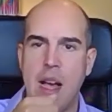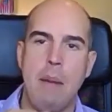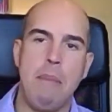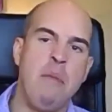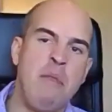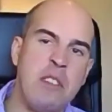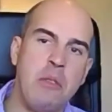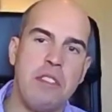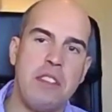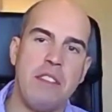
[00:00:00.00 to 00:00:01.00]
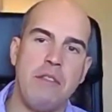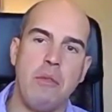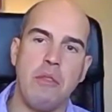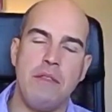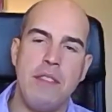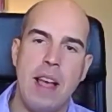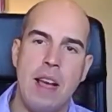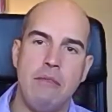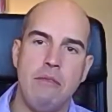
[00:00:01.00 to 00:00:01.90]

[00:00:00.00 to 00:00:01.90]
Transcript: But resources, of course, have now,